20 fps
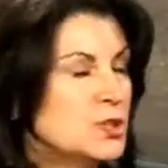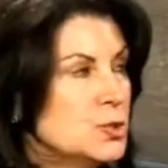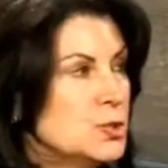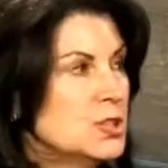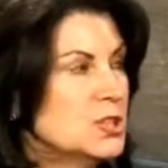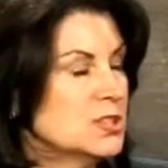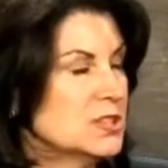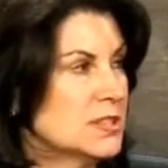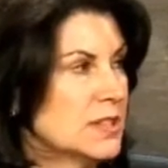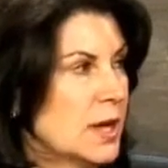you do
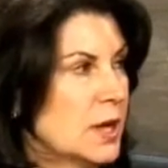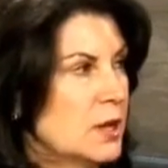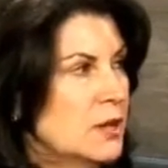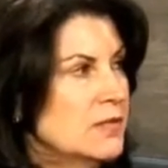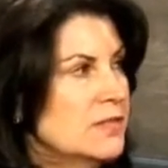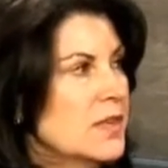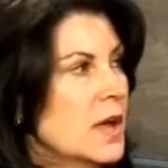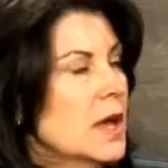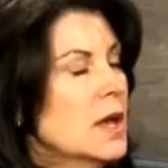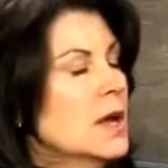it
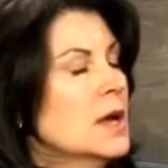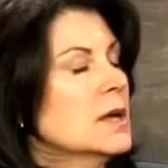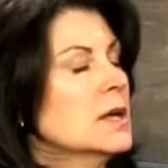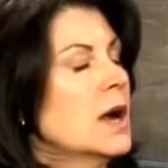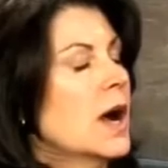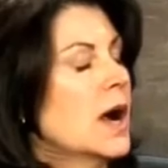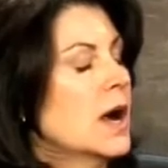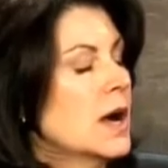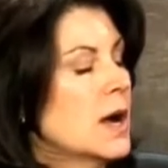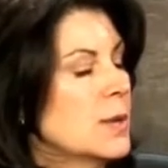yourself,
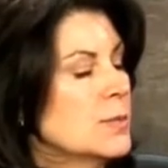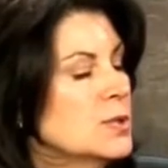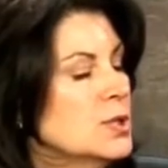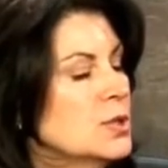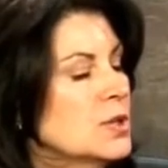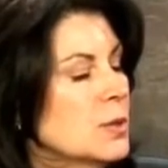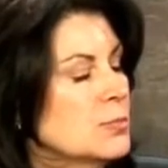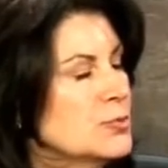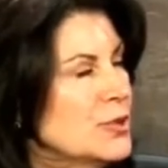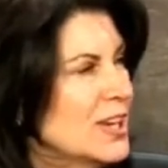
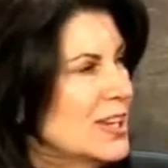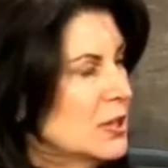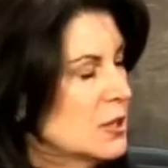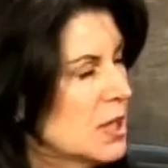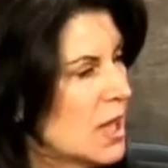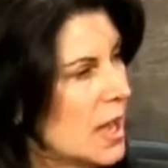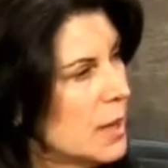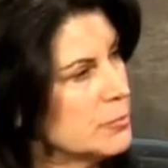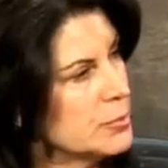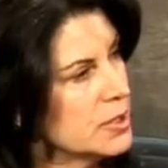you can break your
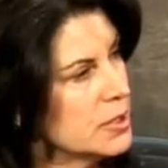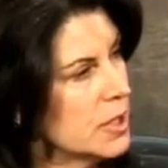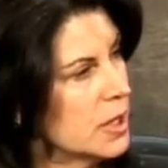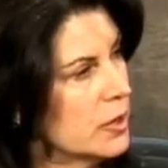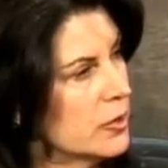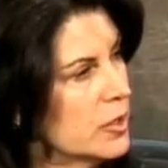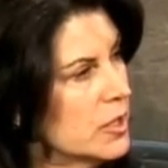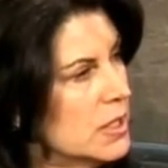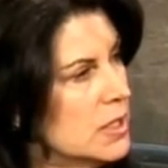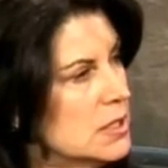
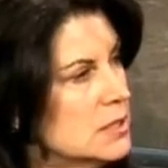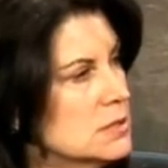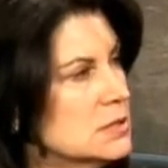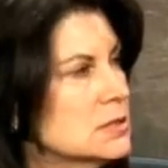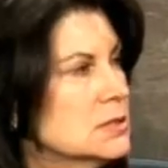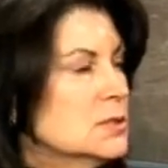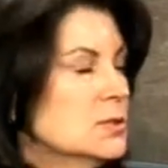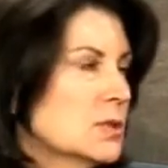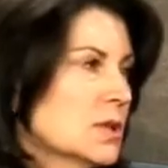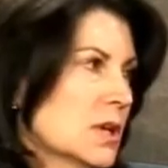
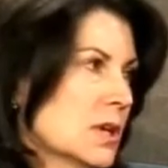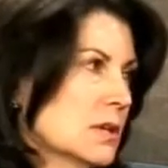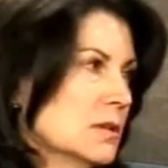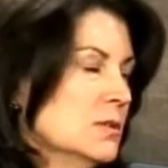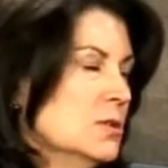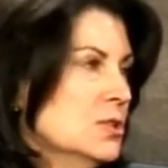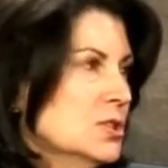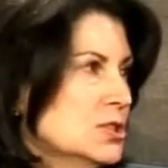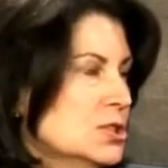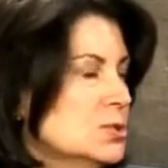capillaries, you
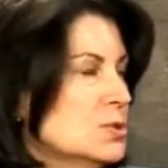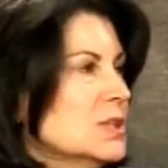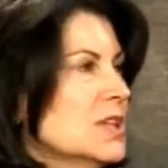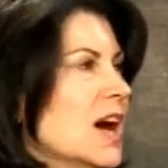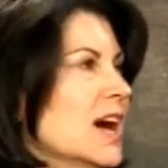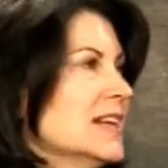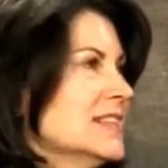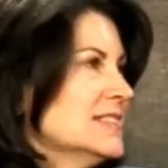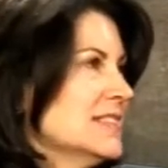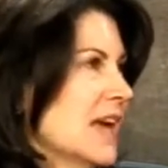can do a
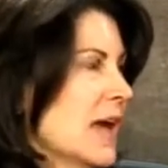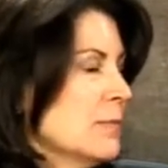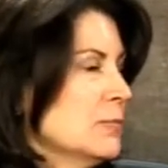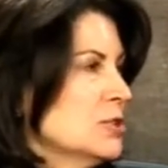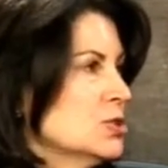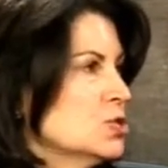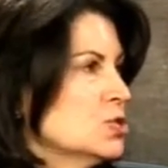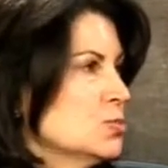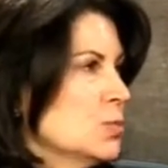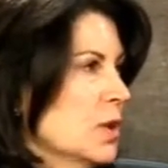lot of
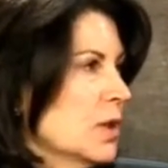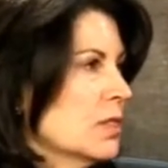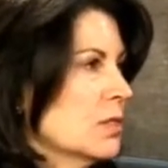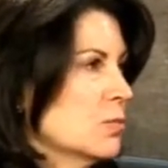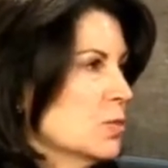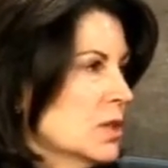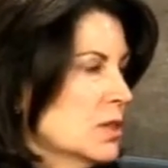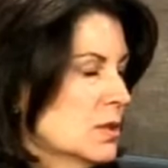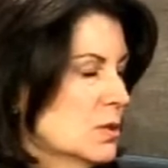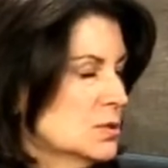damage
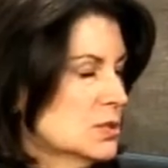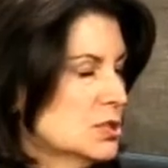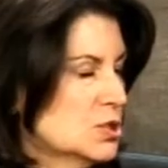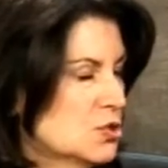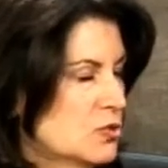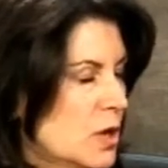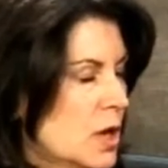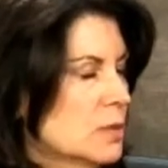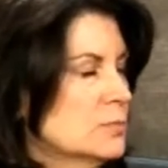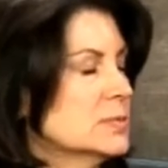with those
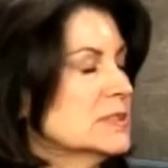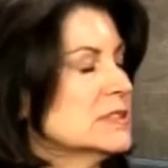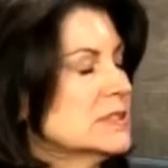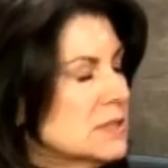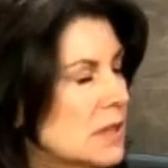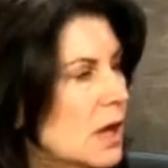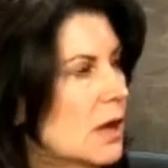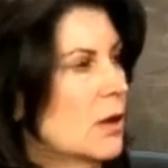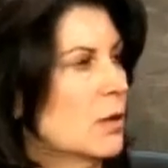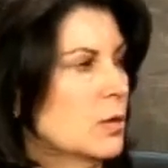scrubs.
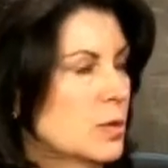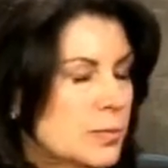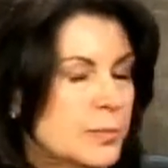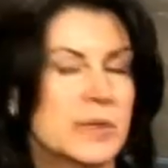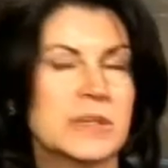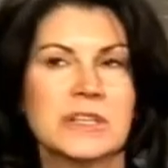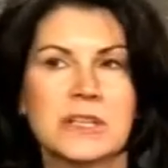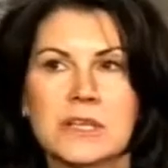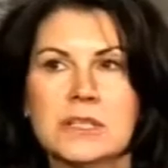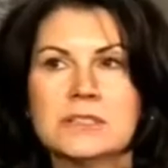How long
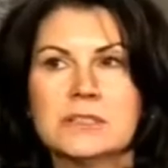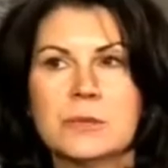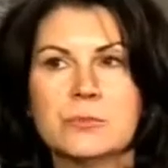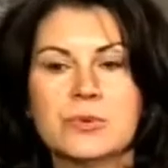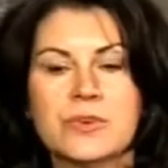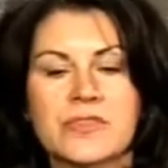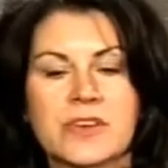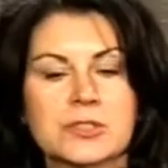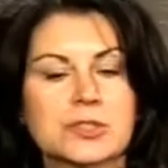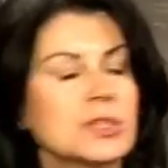
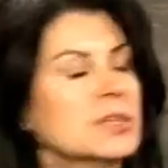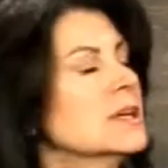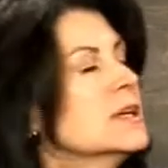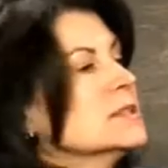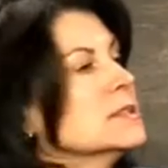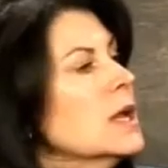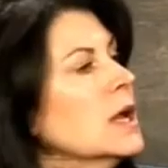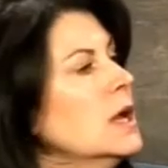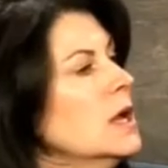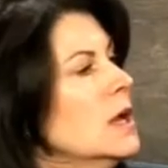does that
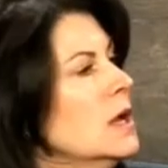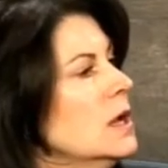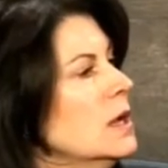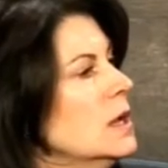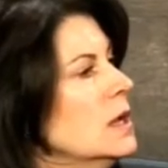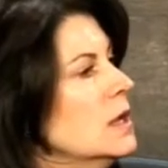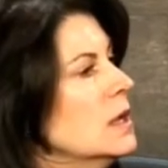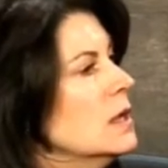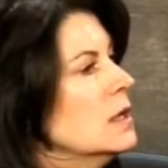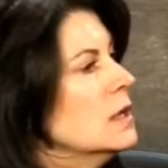take to
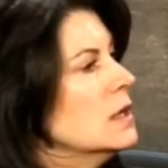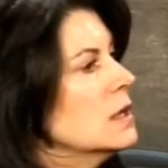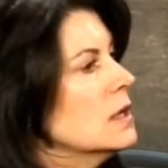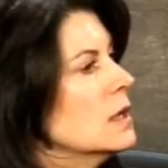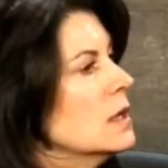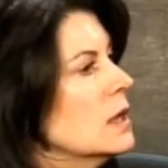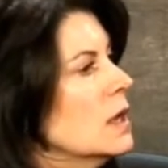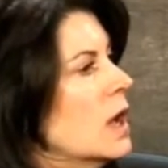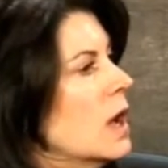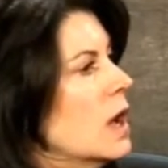heal
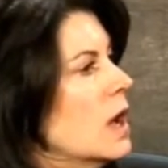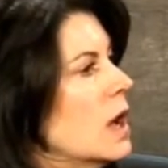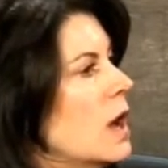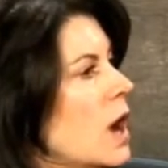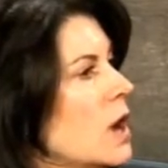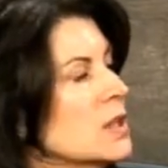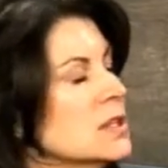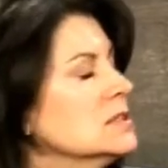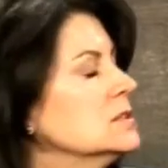when you do that?